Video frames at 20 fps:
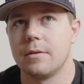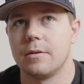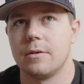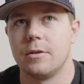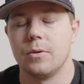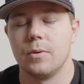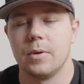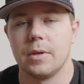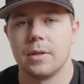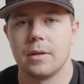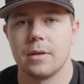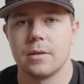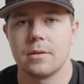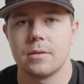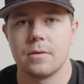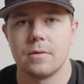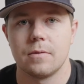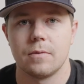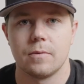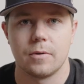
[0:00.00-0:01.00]
doing
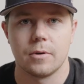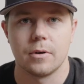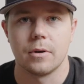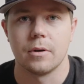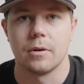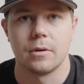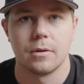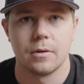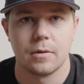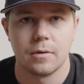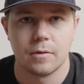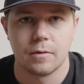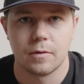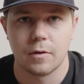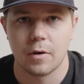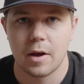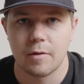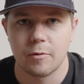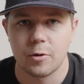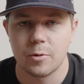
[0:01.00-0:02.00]
this for
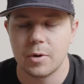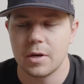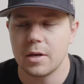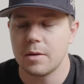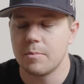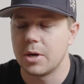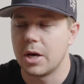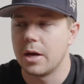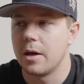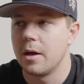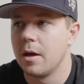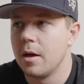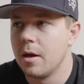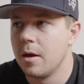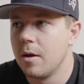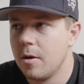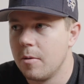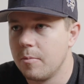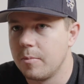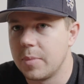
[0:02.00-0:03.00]
everybody, but
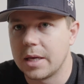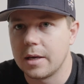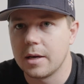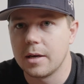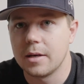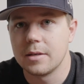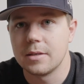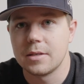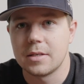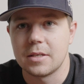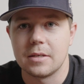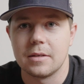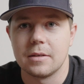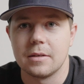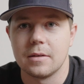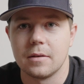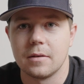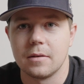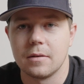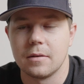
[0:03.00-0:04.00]

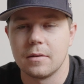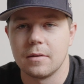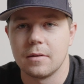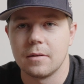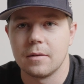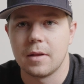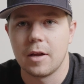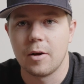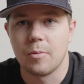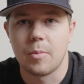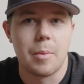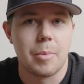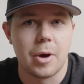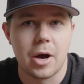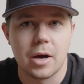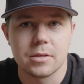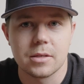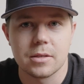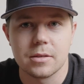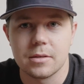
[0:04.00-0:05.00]
because they're my
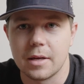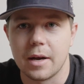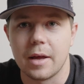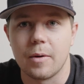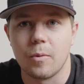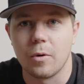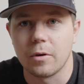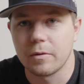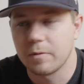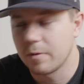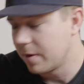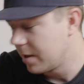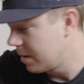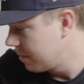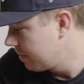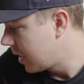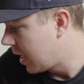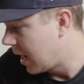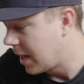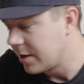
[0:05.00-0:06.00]
bosses and I work for
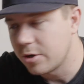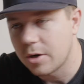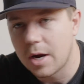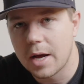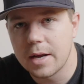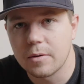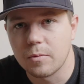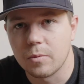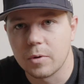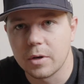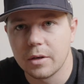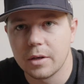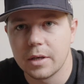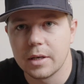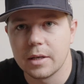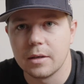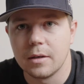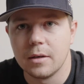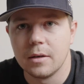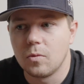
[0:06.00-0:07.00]
them, I try to
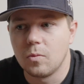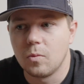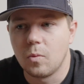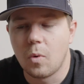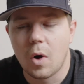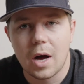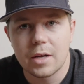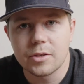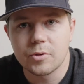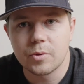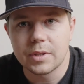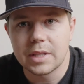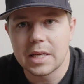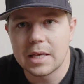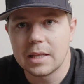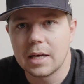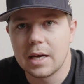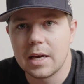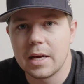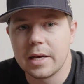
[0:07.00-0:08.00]
really watch what they
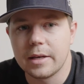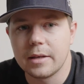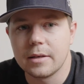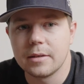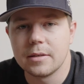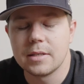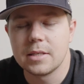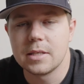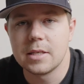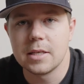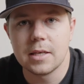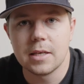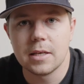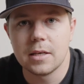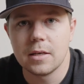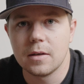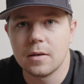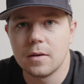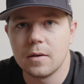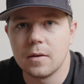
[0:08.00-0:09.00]
like,
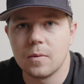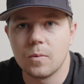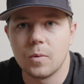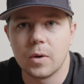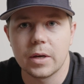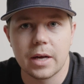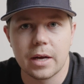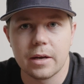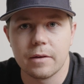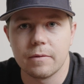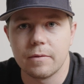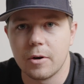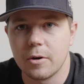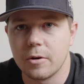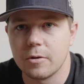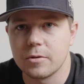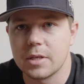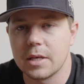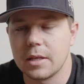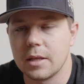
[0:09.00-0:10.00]
see what kind of
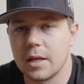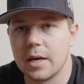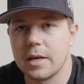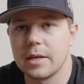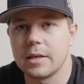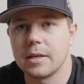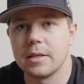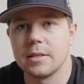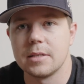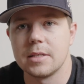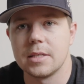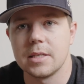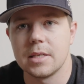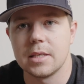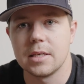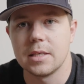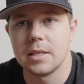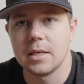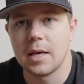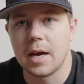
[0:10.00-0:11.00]
photos they like, and
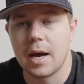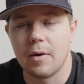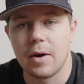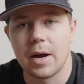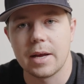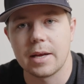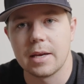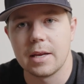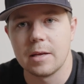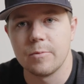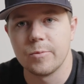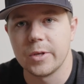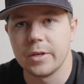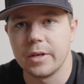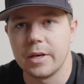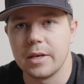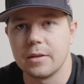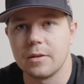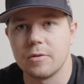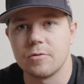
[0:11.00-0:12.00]
see how I can
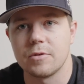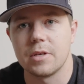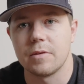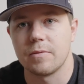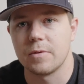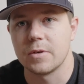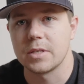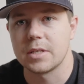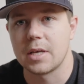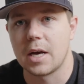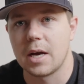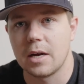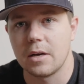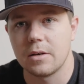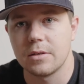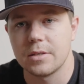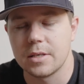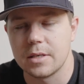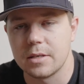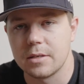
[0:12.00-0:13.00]
emulate those different
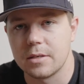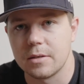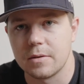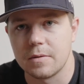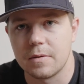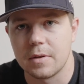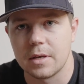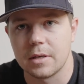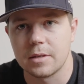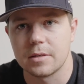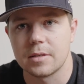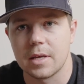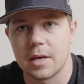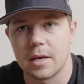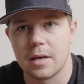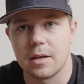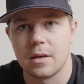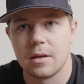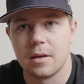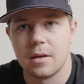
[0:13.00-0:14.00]
styles into things
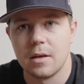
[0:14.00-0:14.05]
that